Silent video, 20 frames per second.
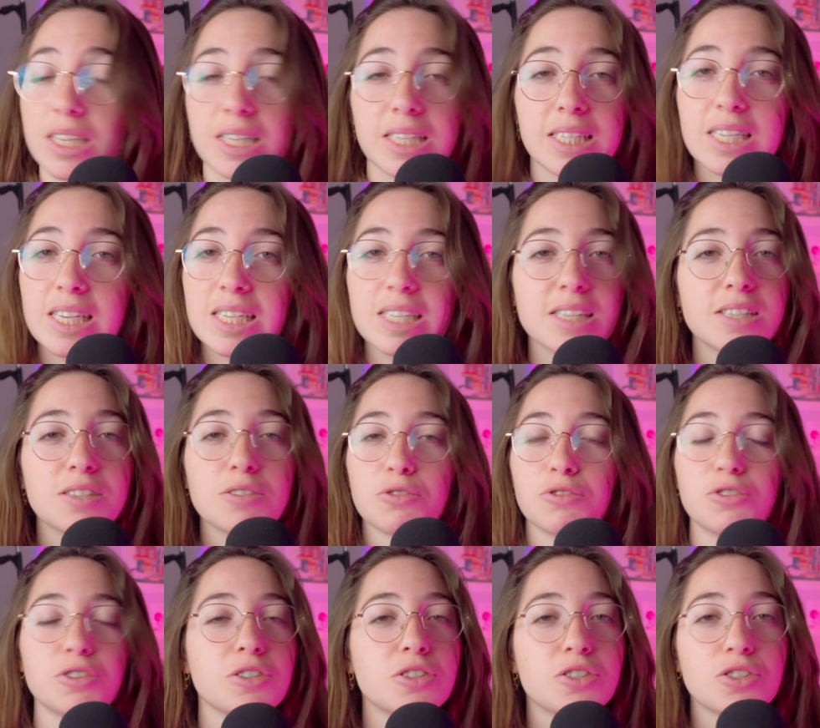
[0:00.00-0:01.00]
this is your
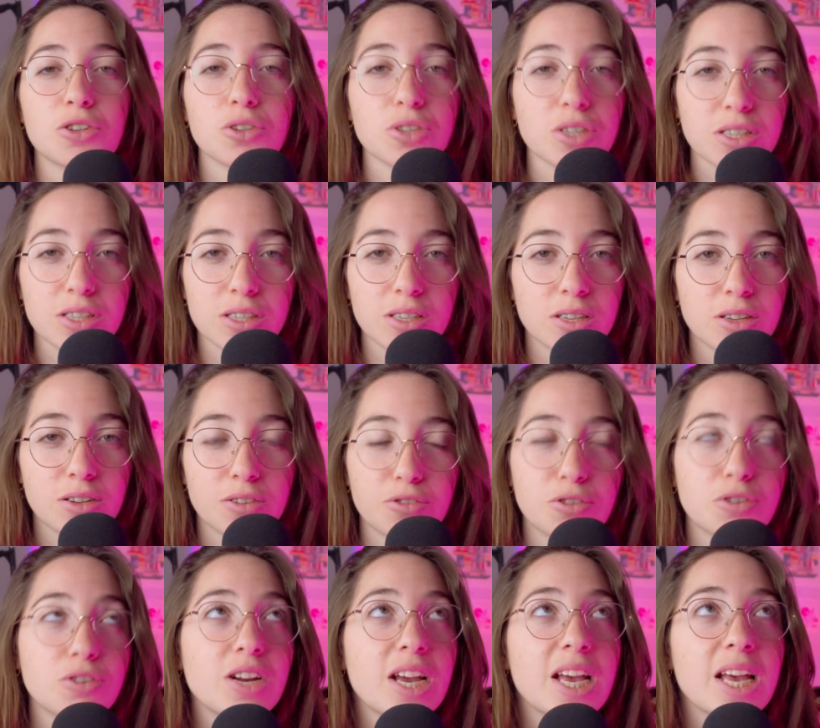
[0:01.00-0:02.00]
first choice
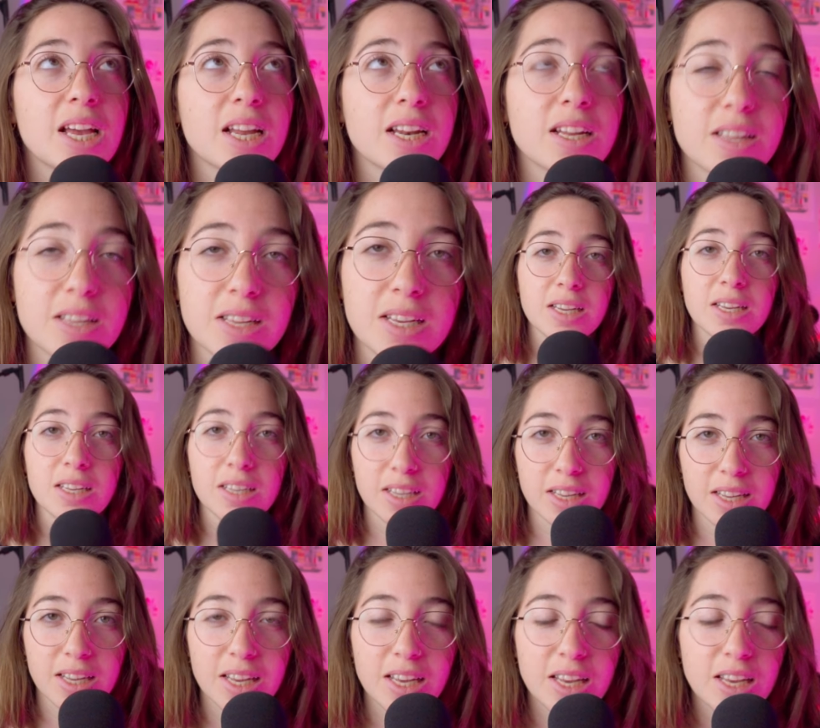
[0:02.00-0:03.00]
for anything,
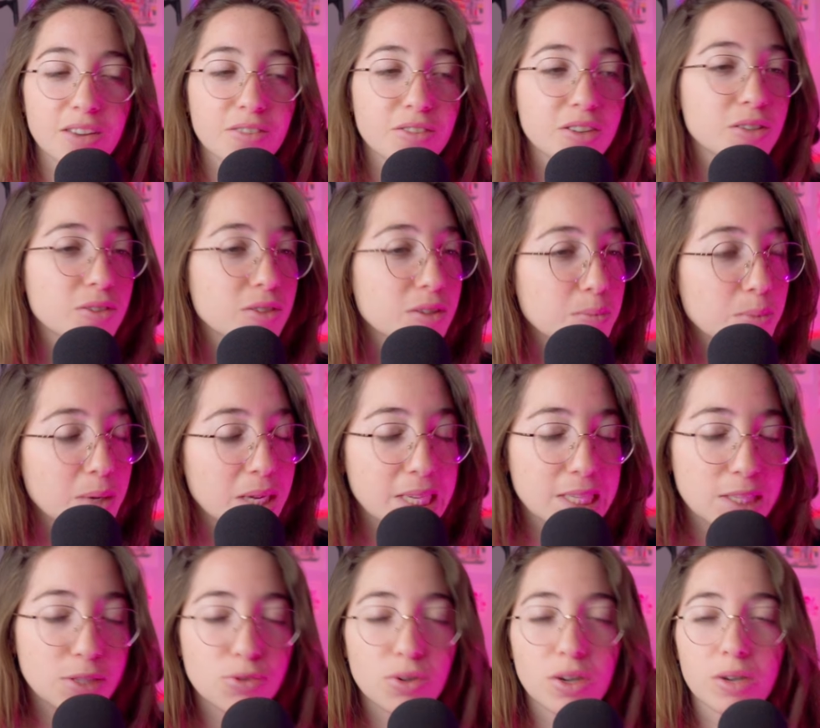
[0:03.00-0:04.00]
even on the
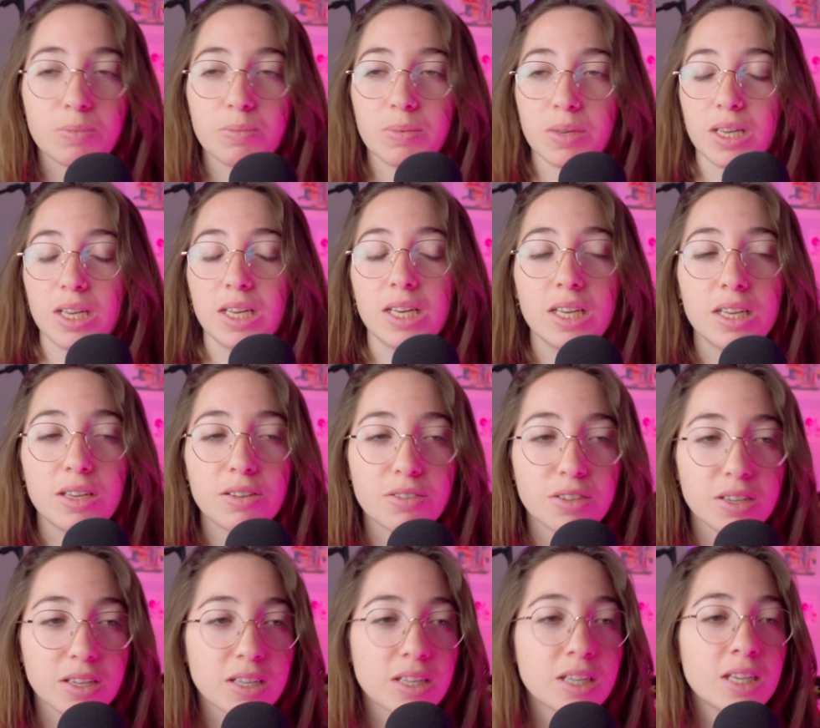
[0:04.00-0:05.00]
bass drum,
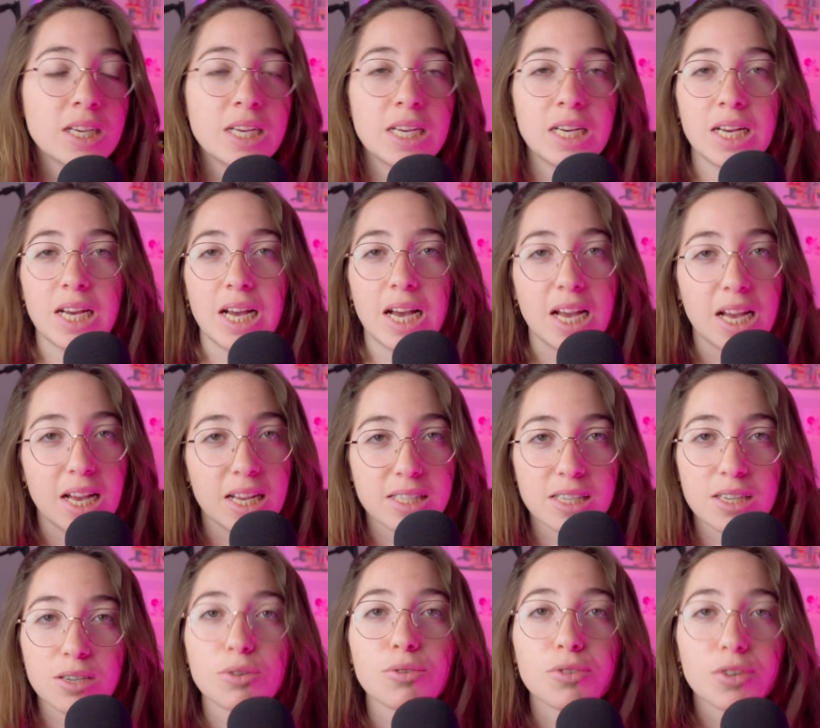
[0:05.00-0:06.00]
even as
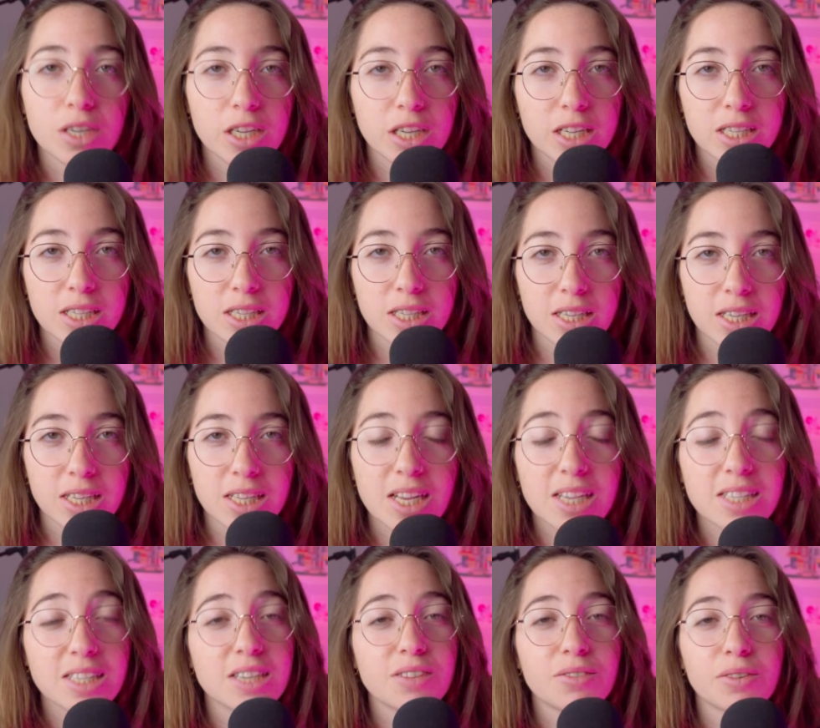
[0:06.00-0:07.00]
an overhead. It
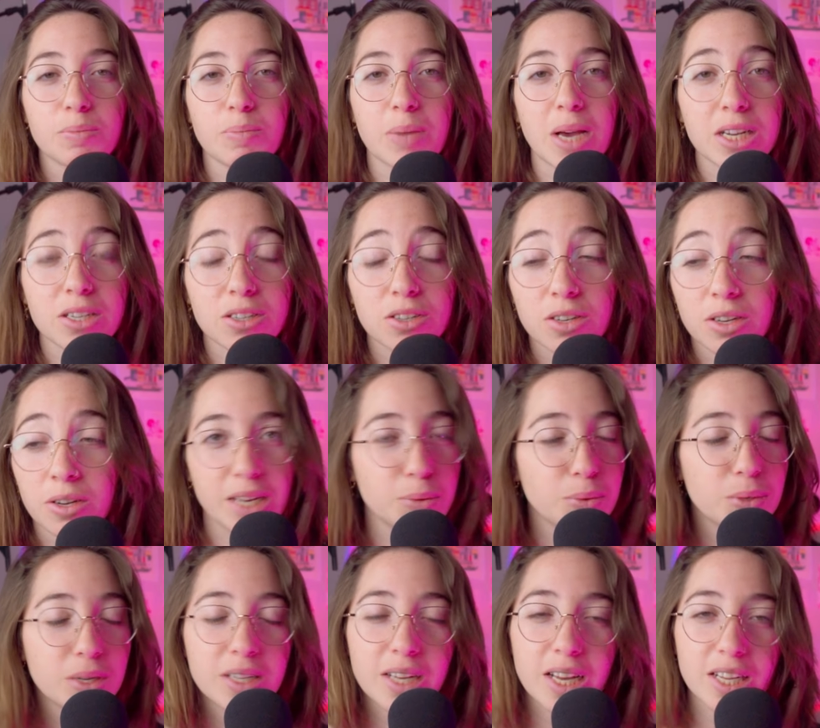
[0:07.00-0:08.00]
doesn't even matter. It
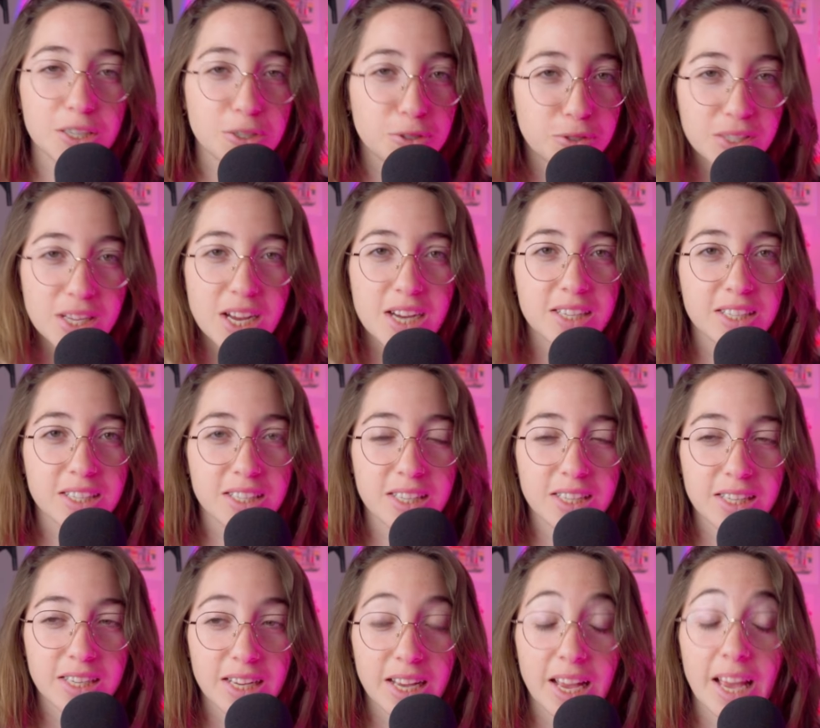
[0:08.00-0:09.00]
will get you started.
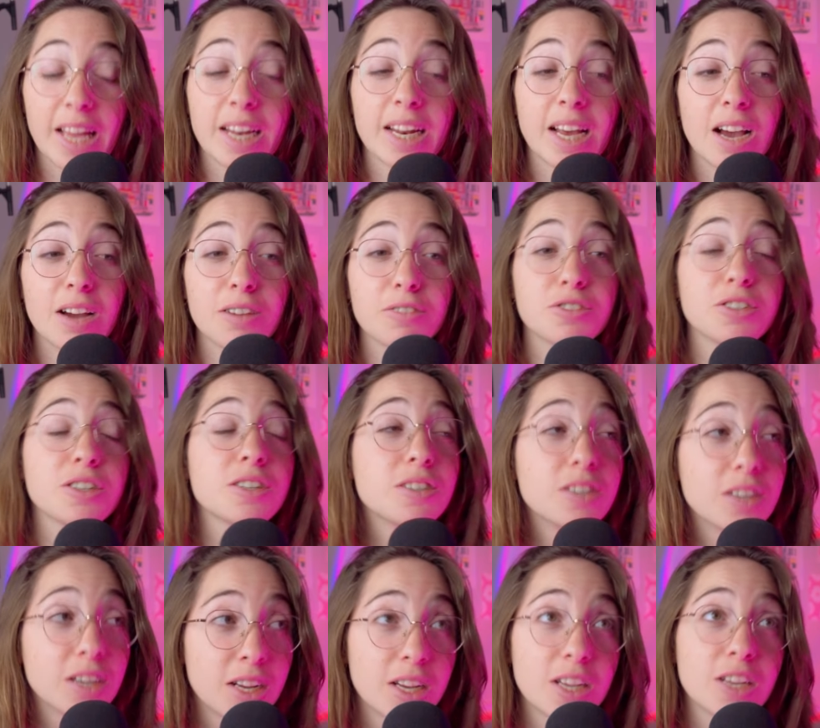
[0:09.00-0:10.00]
And
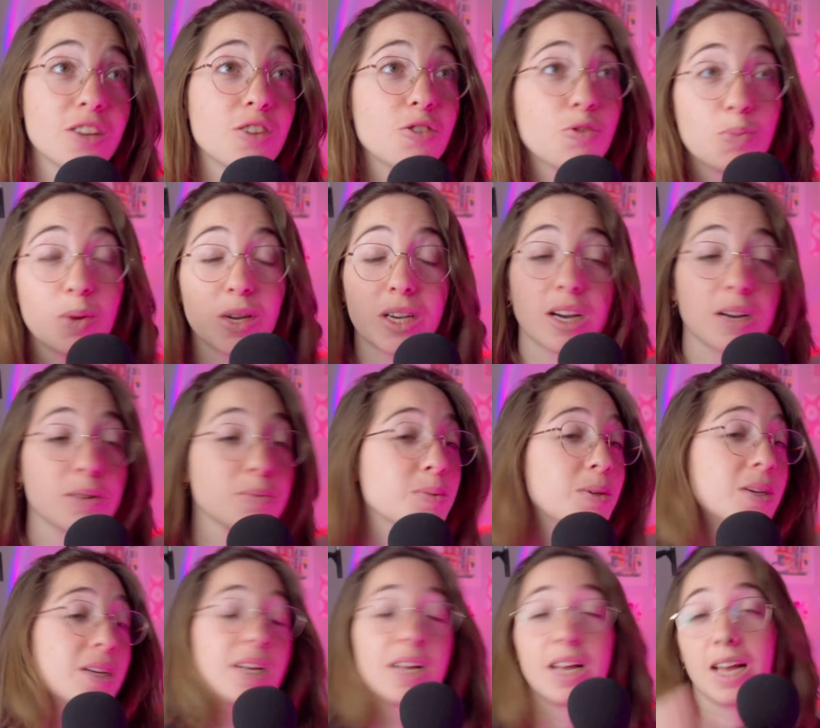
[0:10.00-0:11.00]
after you've become
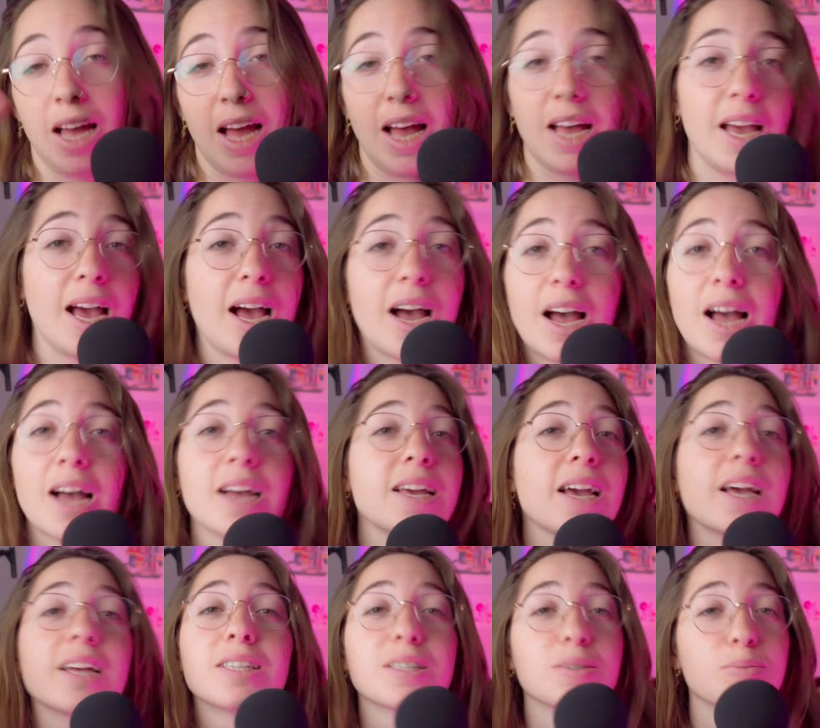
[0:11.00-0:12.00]
a
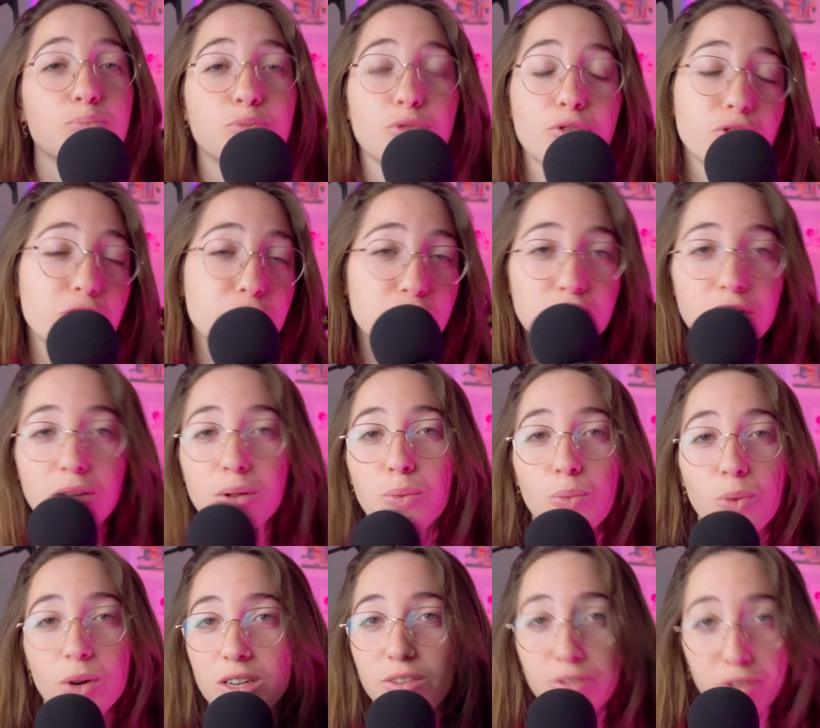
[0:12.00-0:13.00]
high-end professional,
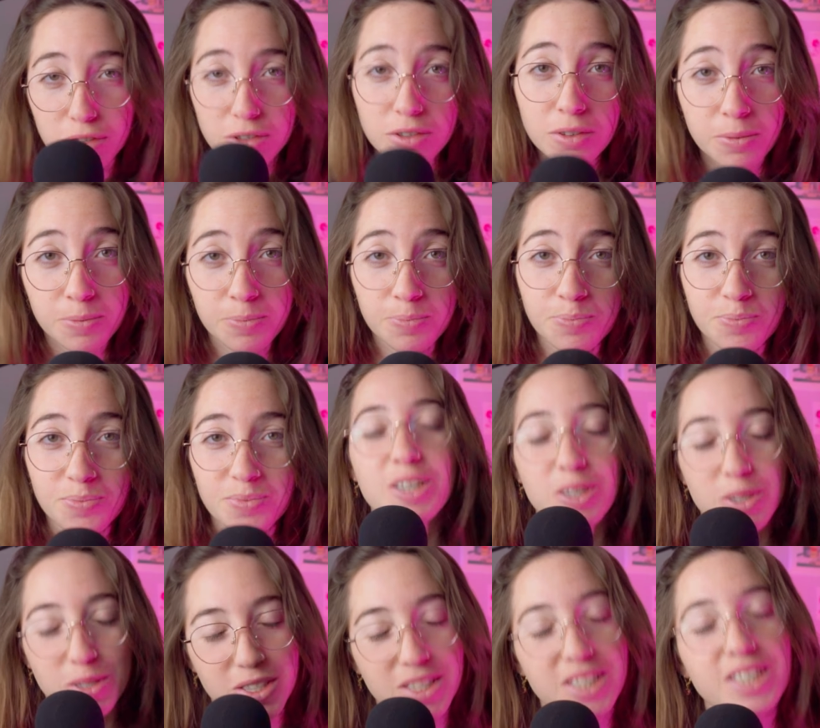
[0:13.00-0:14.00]
whatever,
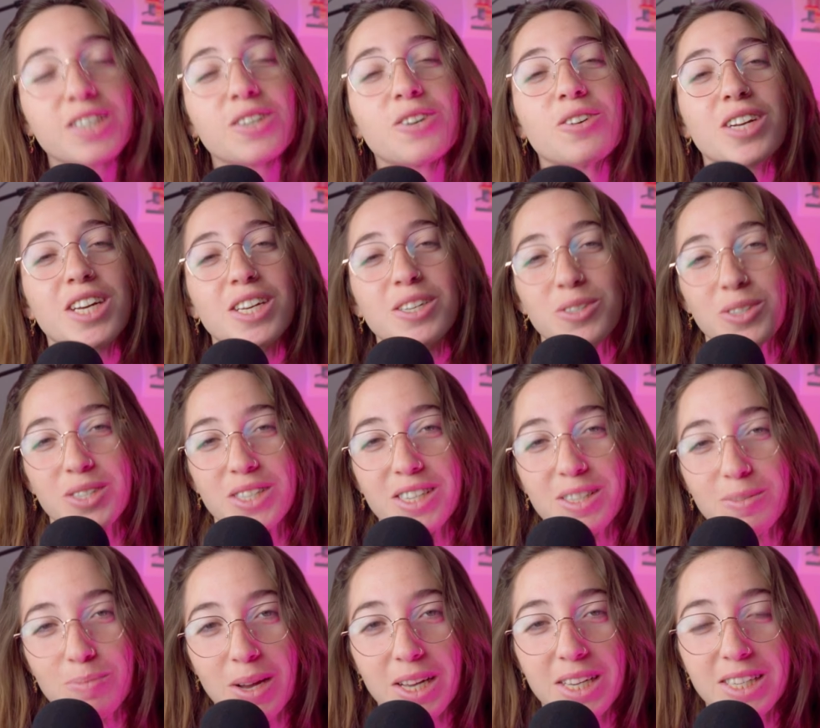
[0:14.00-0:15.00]
you're still gonna use
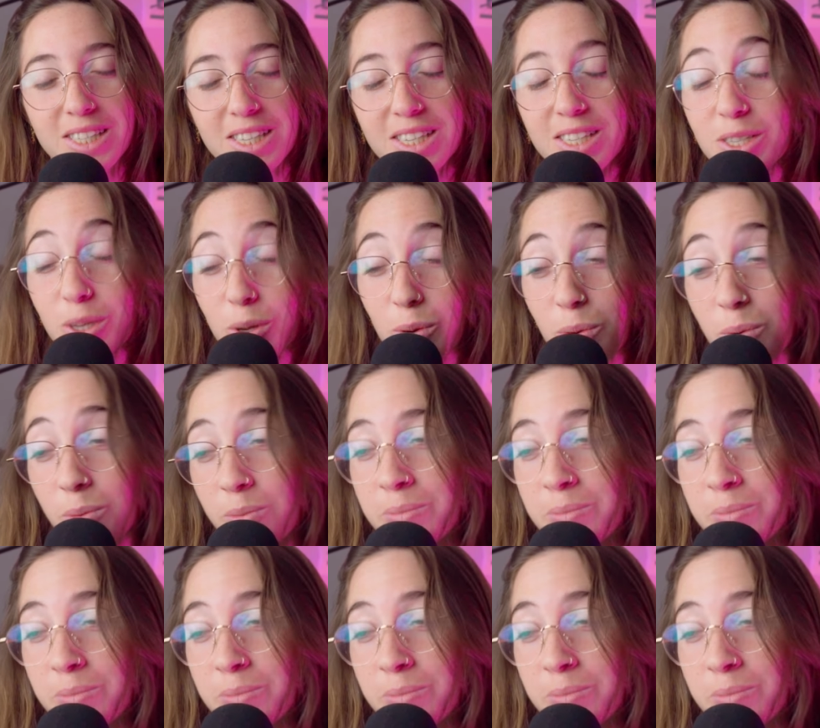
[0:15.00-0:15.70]
these mics. So